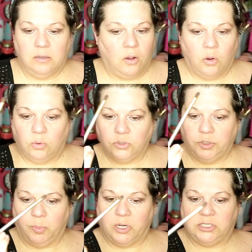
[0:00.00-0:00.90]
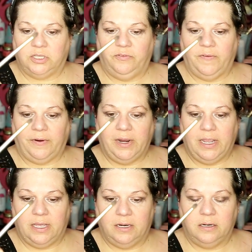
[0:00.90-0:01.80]
hold your brush at the very
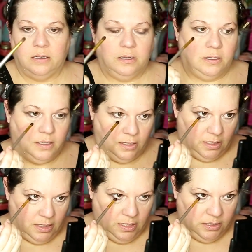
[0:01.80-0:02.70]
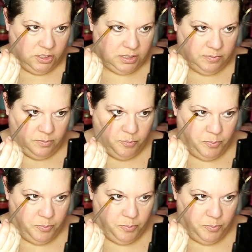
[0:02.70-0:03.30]
end and just